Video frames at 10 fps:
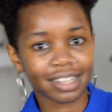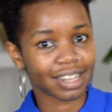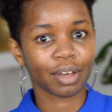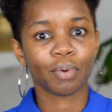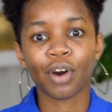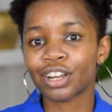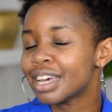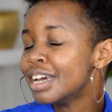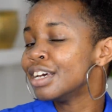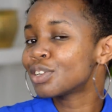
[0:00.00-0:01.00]
and the
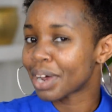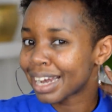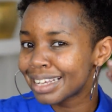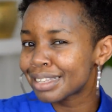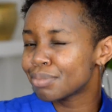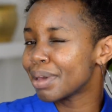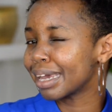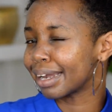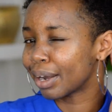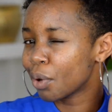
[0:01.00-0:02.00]
what, to at least
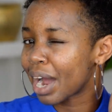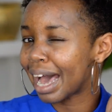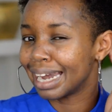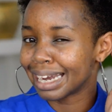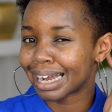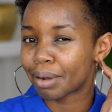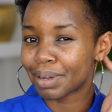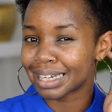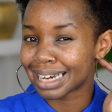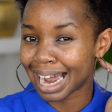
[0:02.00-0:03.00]
make it look a little
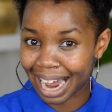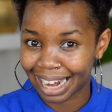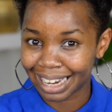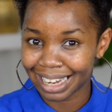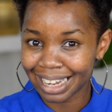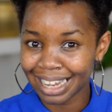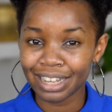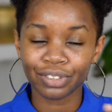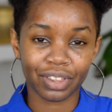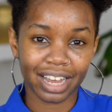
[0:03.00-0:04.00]
bit
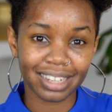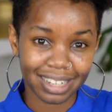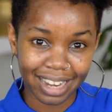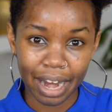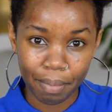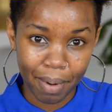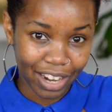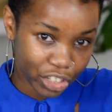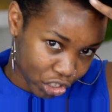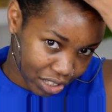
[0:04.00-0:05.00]
curly so that it can
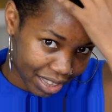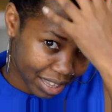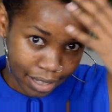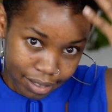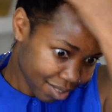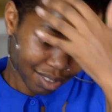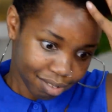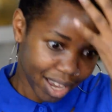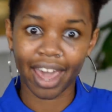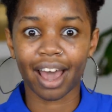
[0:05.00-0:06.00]
match
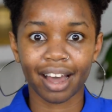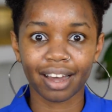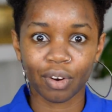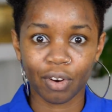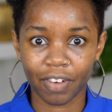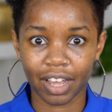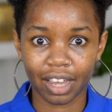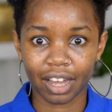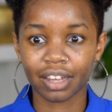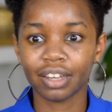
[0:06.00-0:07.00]
this hair over
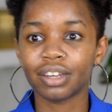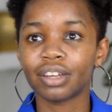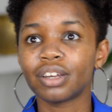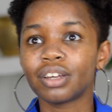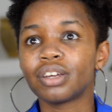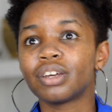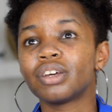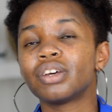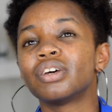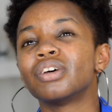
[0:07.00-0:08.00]
here.
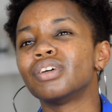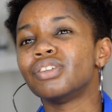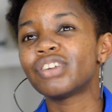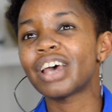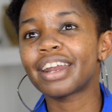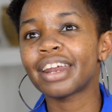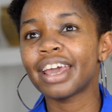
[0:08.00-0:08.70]
Jerry,